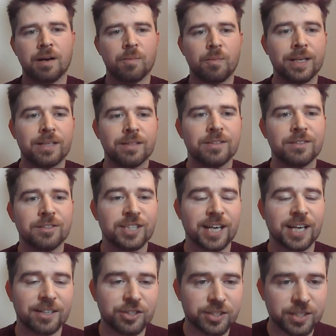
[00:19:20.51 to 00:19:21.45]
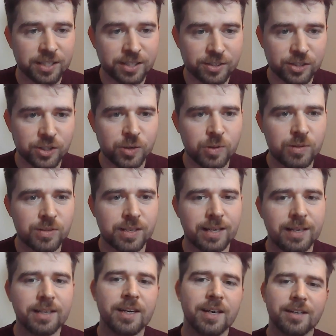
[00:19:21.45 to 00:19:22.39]
when Natasha's in the
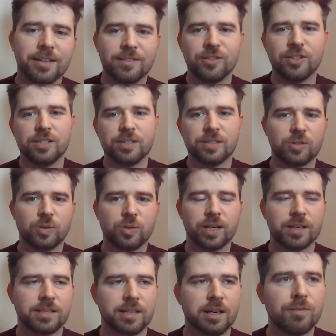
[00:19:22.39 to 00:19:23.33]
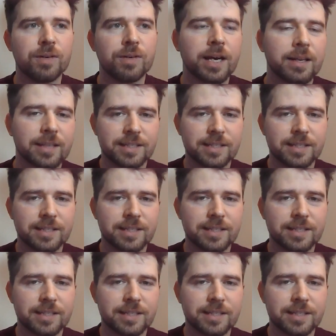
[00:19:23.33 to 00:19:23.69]
jacuzzi and she's enjoying herself,